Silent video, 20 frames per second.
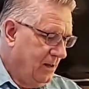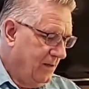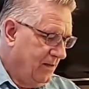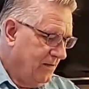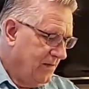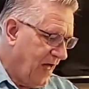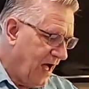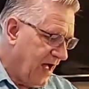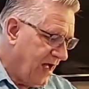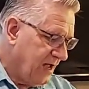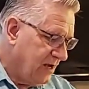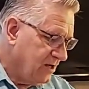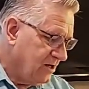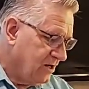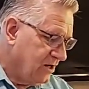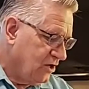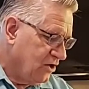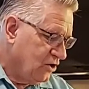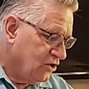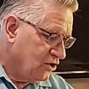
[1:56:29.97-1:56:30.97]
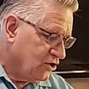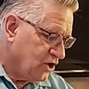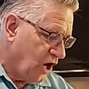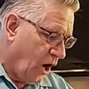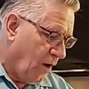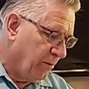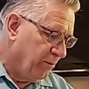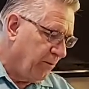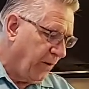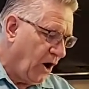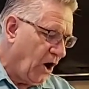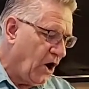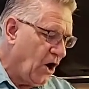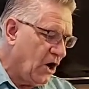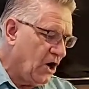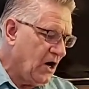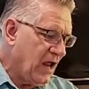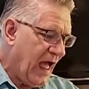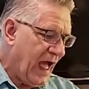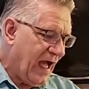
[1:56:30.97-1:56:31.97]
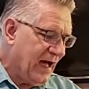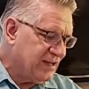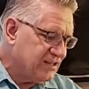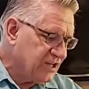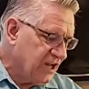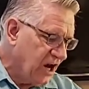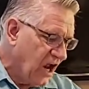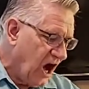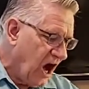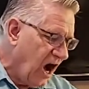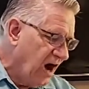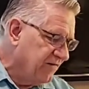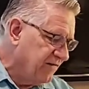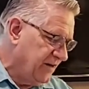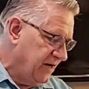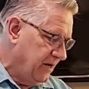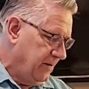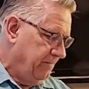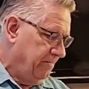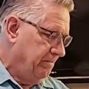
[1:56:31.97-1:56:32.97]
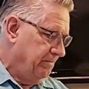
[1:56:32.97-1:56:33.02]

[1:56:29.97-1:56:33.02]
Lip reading: that shall burn as an oven.